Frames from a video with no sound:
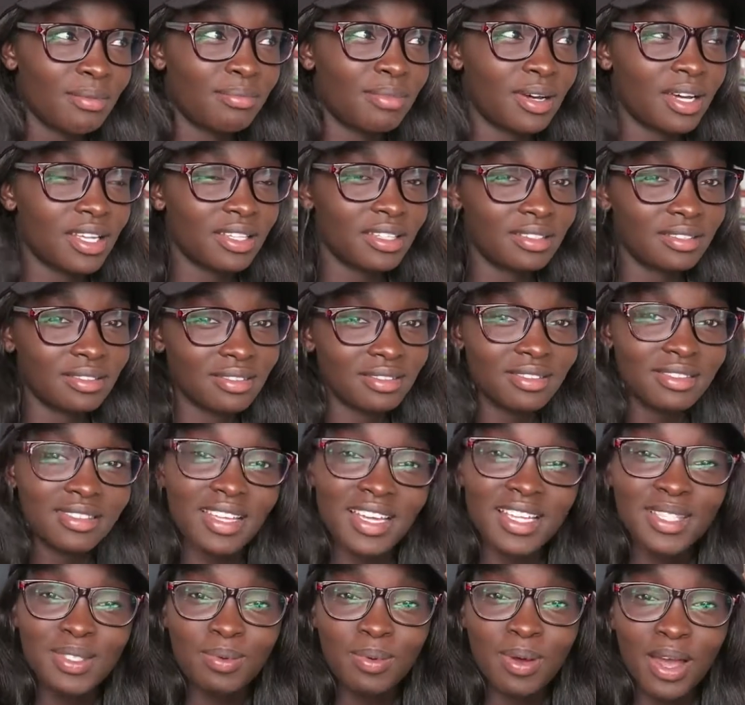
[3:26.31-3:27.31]
But
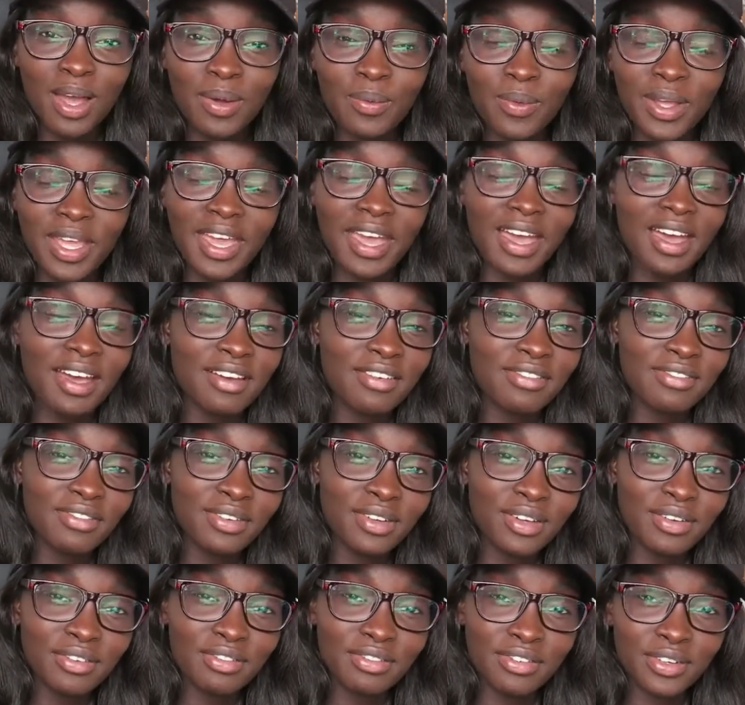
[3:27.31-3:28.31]
that's why we have
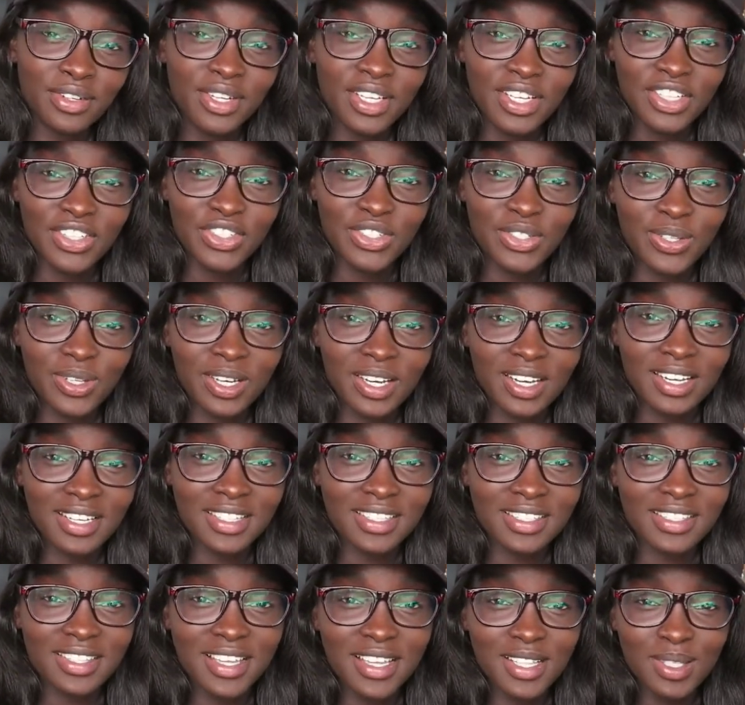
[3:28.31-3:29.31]
footage, you
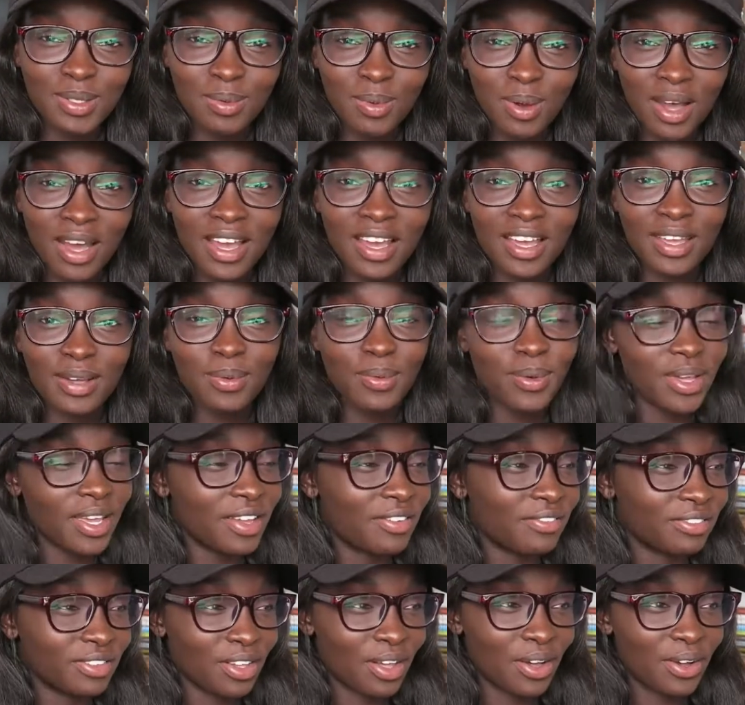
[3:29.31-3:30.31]
guys. That's why
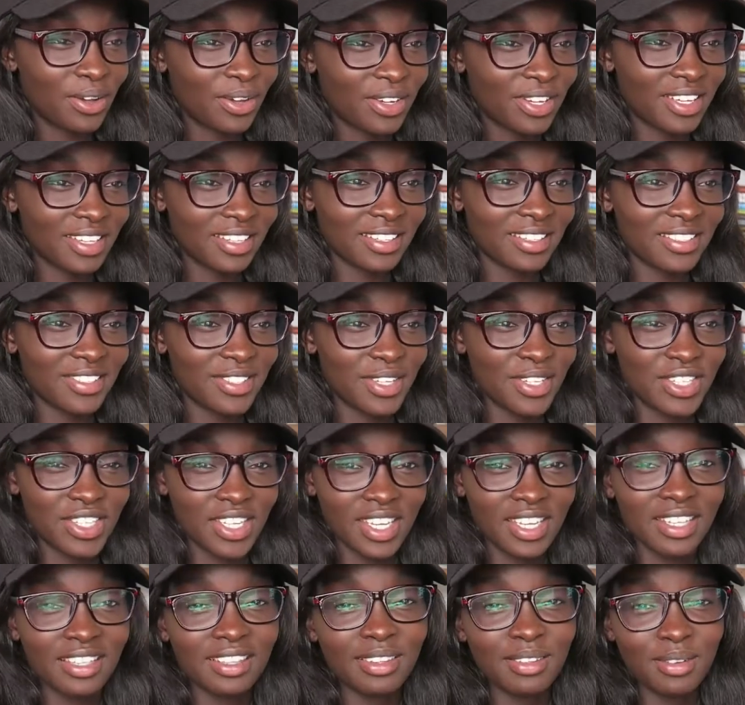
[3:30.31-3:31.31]
we vlog, so
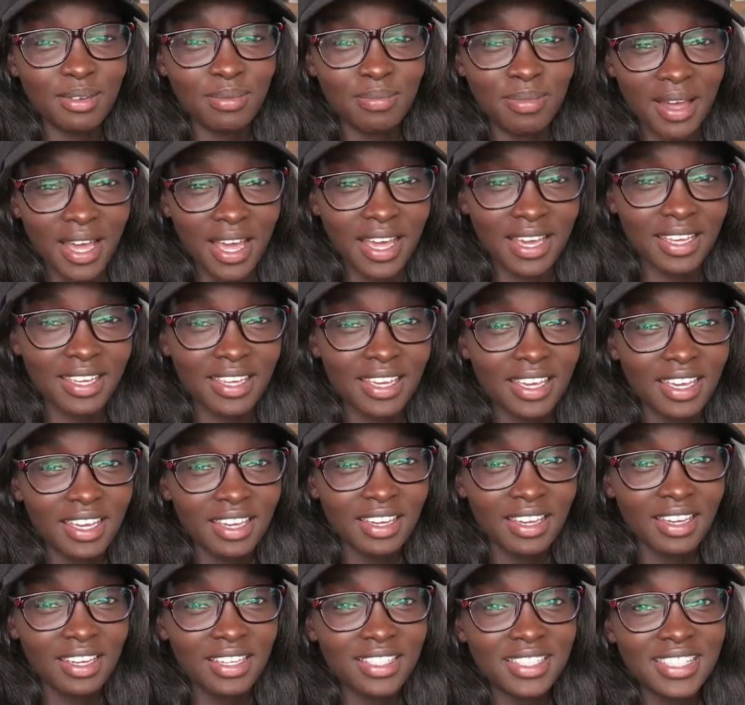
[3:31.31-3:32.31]
she can look back
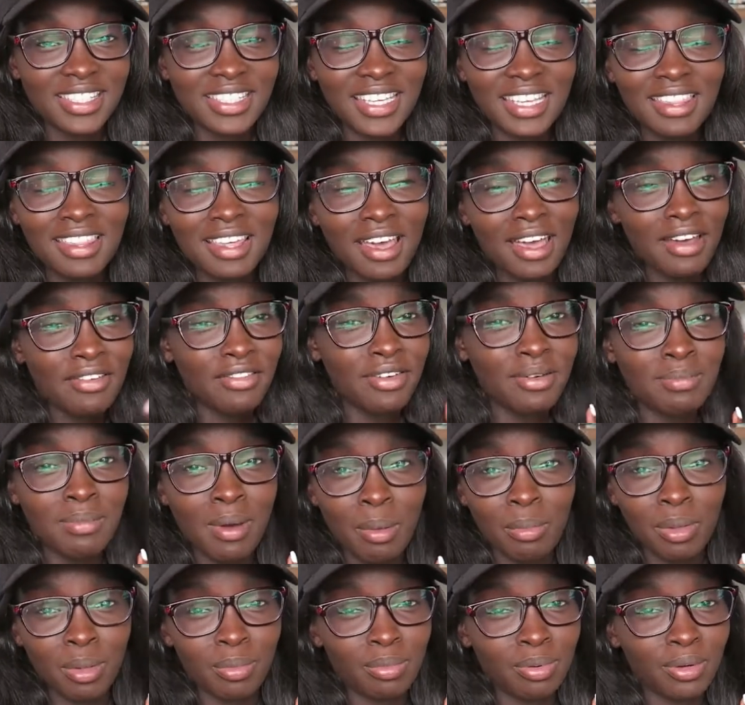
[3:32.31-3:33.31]
and see the effort
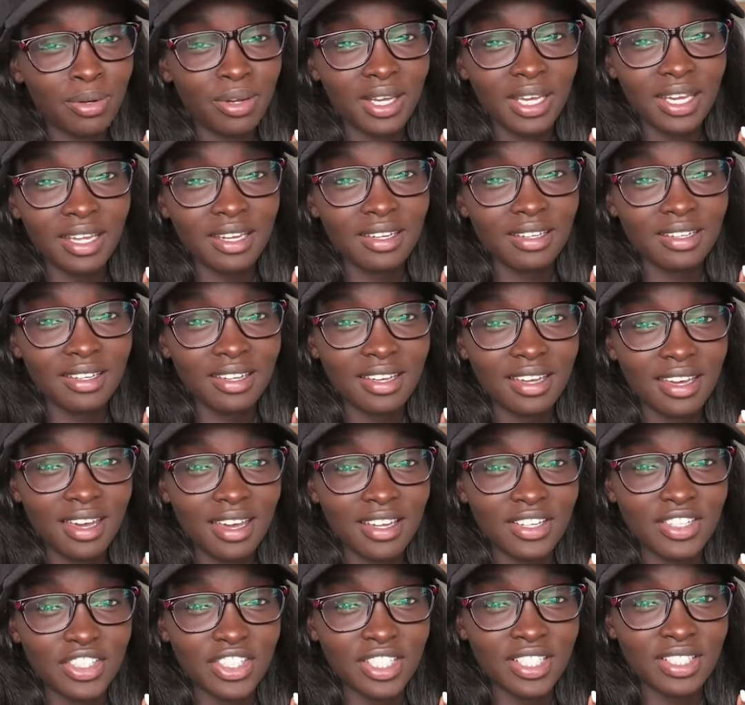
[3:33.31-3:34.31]
mummy put in
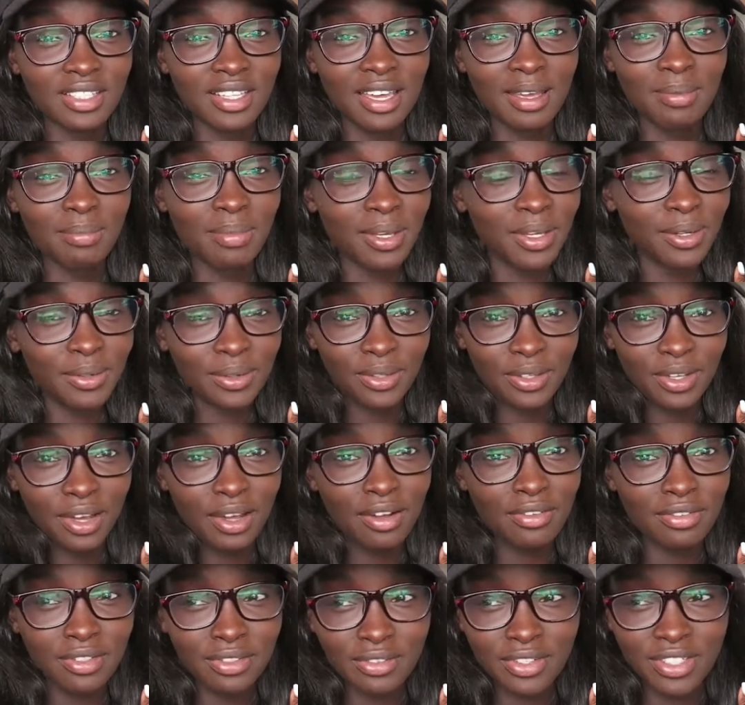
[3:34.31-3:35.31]
and just like be a good
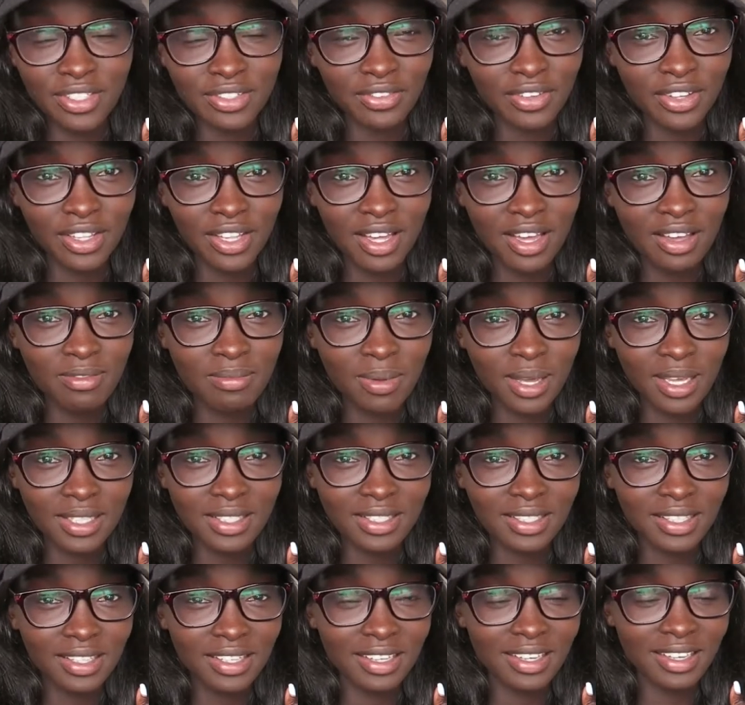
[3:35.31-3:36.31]
girl for the rest of her life,
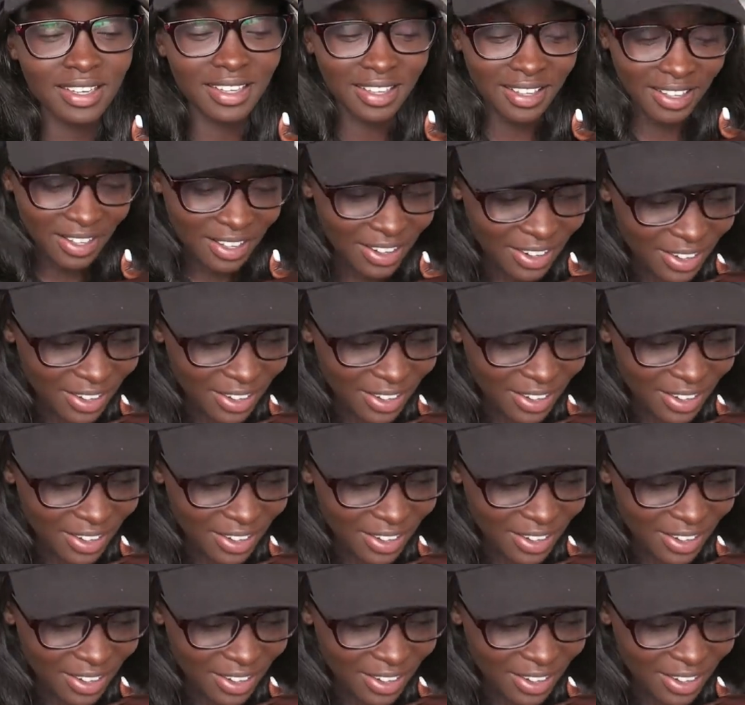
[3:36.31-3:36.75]
basically.